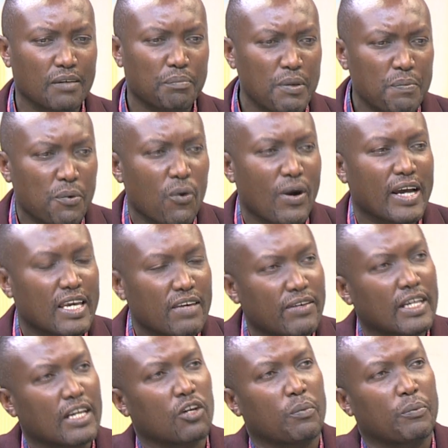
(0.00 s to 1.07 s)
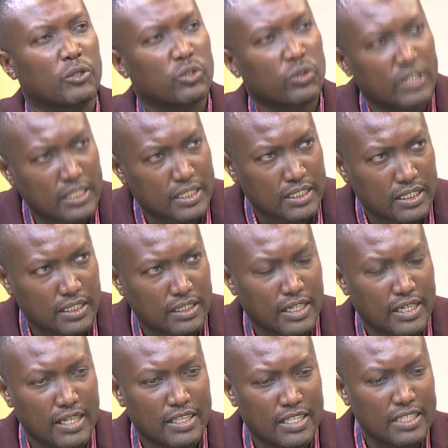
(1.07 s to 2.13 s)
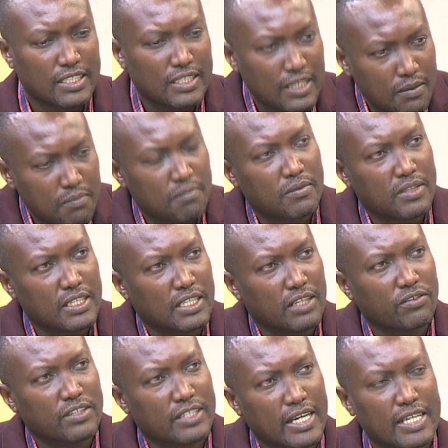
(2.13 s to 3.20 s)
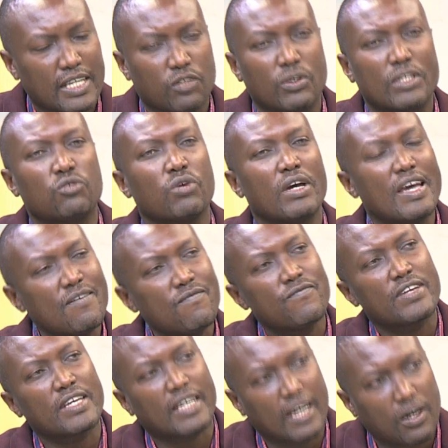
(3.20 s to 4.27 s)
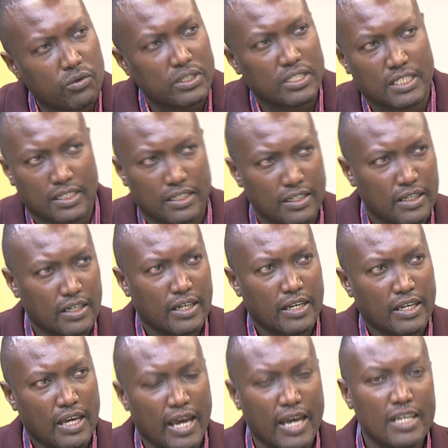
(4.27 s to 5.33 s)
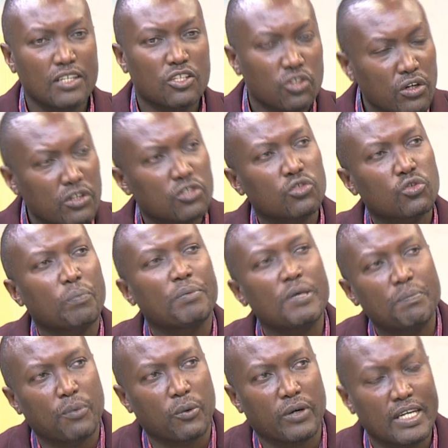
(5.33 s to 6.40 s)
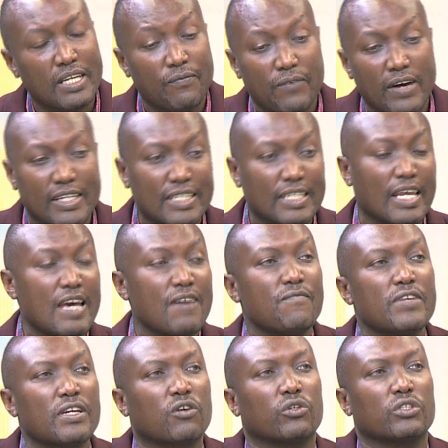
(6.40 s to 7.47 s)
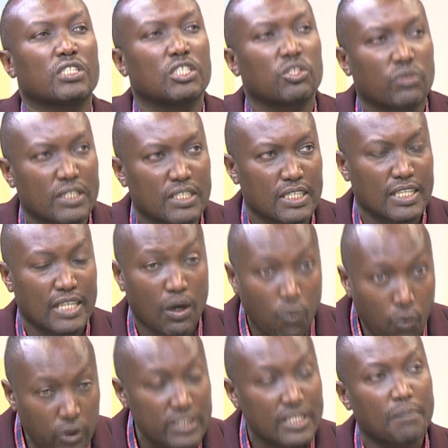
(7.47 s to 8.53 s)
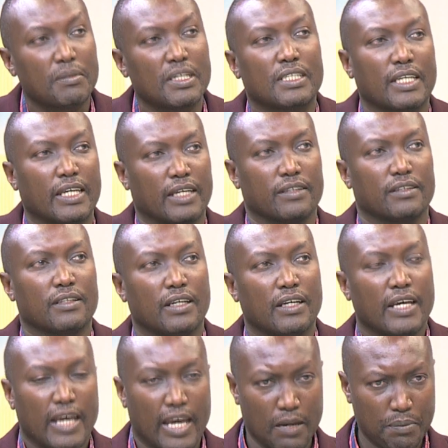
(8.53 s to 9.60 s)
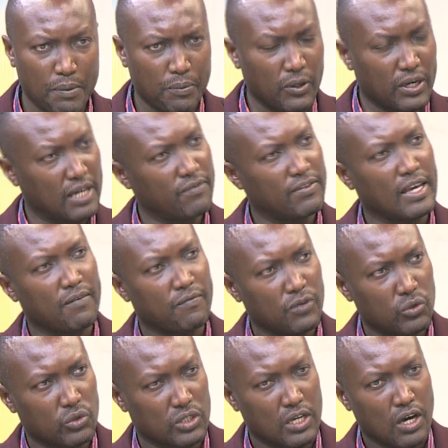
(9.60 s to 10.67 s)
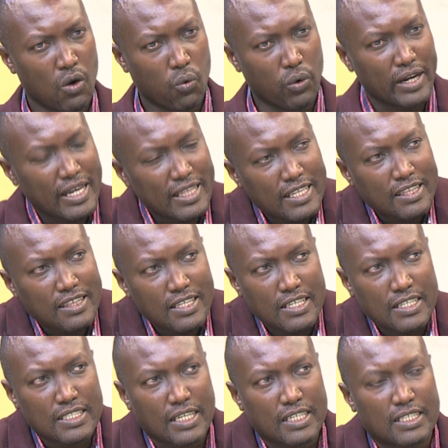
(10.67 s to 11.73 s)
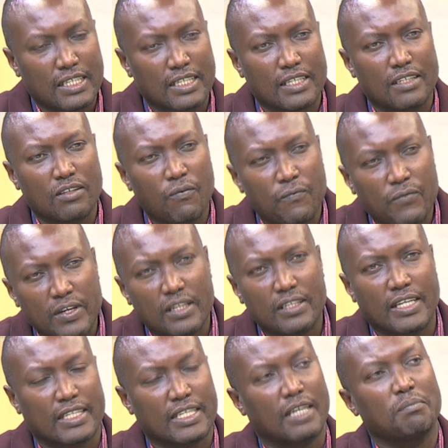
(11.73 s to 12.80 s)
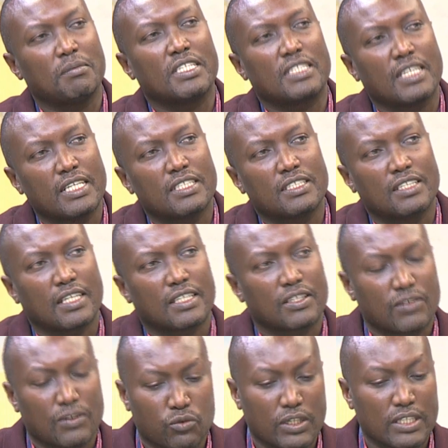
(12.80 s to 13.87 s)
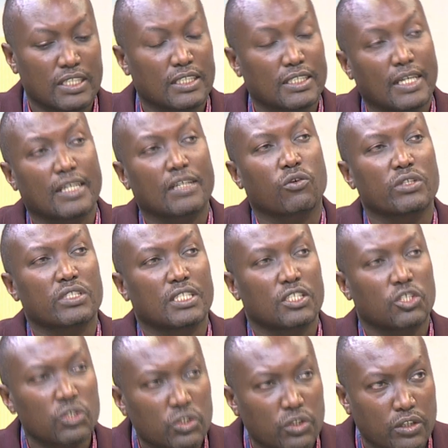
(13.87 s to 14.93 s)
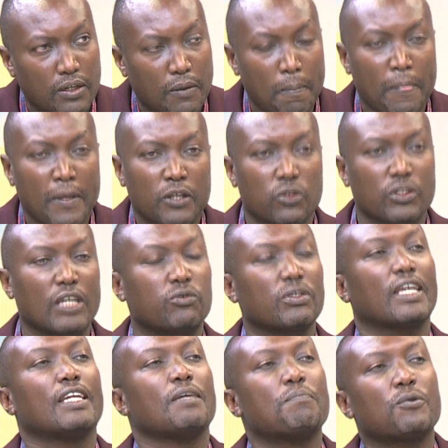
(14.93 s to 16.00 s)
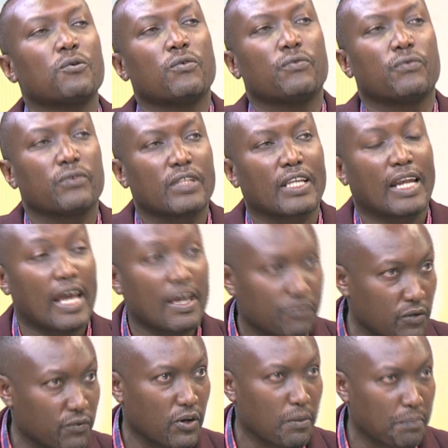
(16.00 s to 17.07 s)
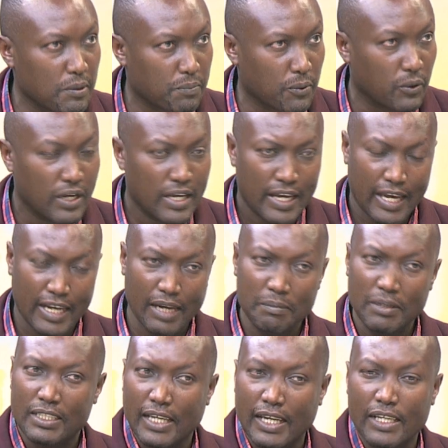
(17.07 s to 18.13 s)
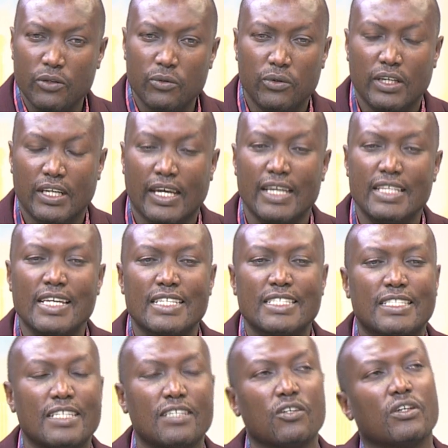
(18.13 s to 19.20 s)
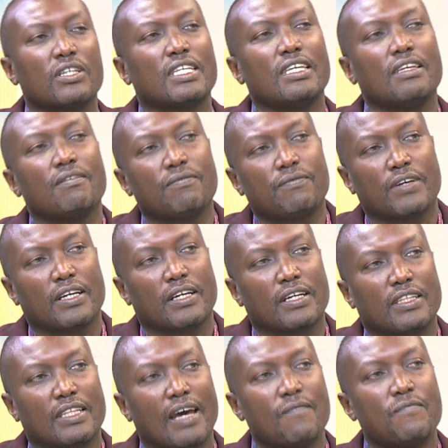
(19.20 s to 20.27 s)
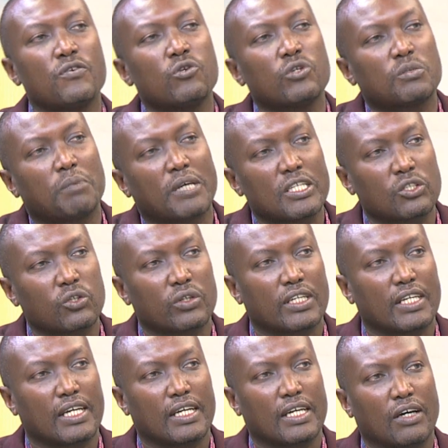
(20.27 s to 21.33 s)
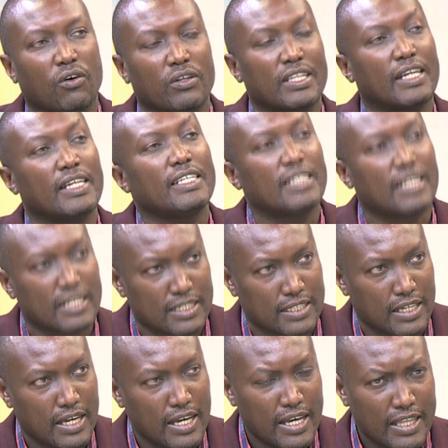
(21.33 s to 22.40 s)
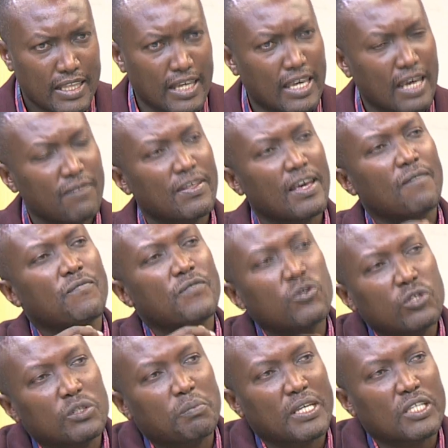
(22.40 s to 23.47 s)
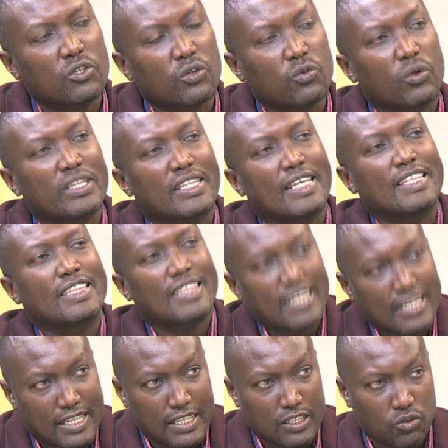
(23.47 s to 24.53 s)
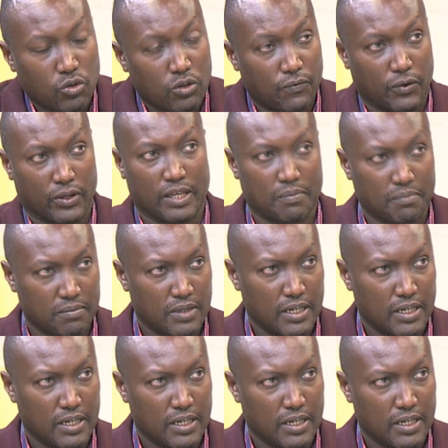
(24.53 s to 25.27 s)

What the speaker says: people were given an opportunity. This team, the Secretariat, went to every county and talked to people. In fact, in every constituency, there was a meeting held, and people gave their views. What are the things that you feel that can be changed in the 2010 Constitution so that we can improve the lives of our people? And let me tell you, Kenyans did not give their views based on the leaders. They gave their views based on what they think is good for them.